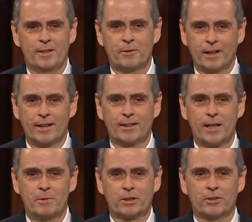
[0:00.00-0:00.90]
when I
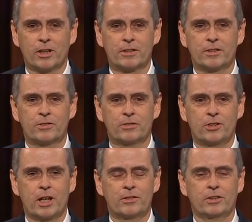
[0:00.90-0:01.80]
came across this
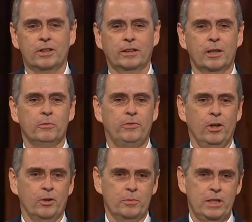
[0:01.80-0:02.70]
suggestion in Come,
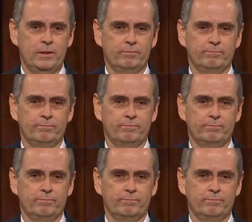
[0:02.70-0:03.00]
Follow Me.